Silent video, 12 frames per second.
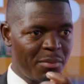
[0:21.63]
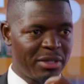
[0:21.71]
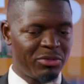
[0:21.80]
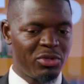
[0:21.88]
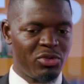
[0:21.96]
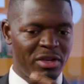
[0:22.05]
Yeah.
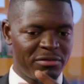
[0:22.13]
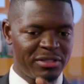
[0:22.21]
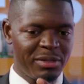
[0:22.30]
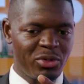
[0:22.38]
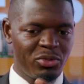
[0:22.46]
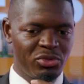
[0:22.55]
But when you
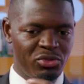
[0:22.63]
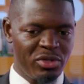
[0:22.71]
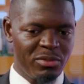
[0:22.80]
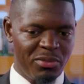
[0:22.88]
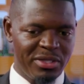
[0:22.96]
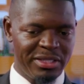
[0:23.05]
have someone who's
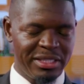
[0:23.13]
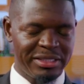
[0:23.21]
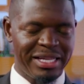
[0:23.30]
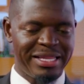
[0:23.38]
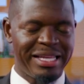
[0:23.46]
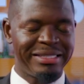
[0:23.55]
doing
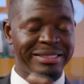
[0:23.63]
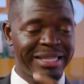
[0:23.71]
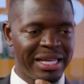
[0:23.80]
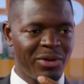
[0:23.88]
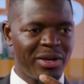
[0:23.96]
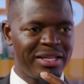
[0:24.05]
business at that
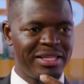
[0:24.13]
scale,